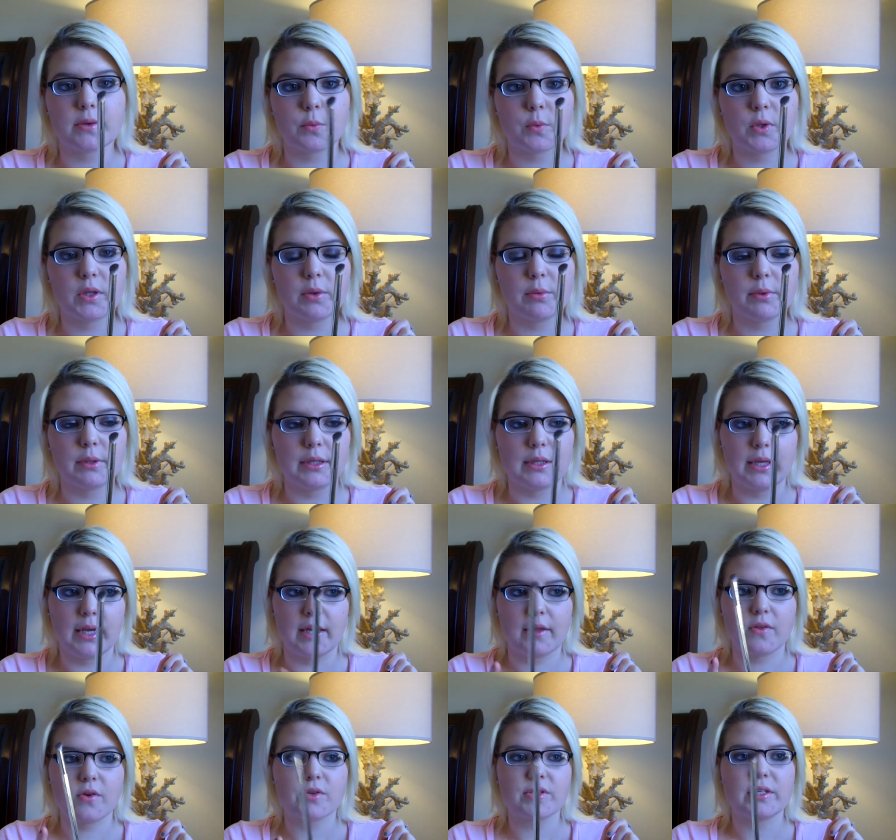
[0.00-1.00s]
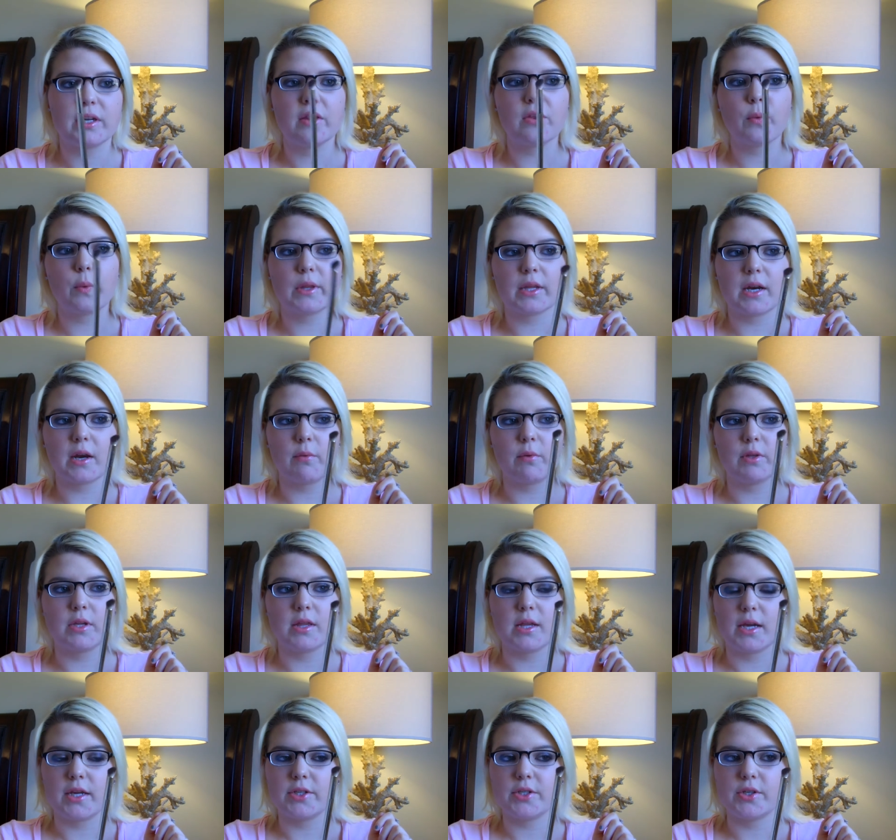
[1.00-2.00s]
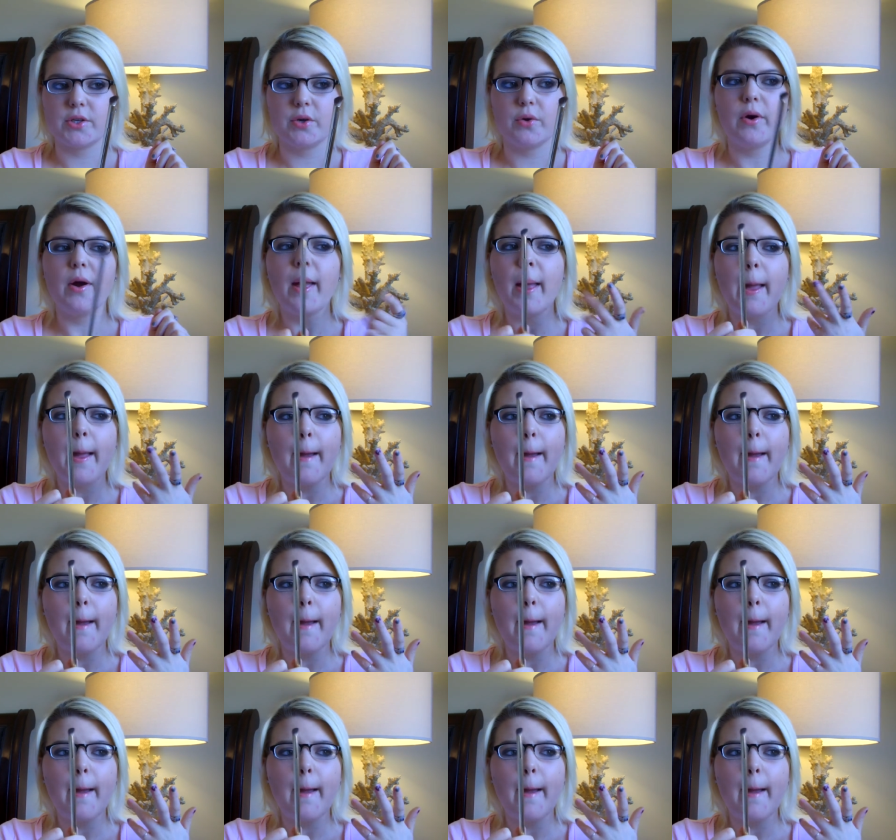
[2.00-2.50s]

I really, really like it. There's another one that I really like too,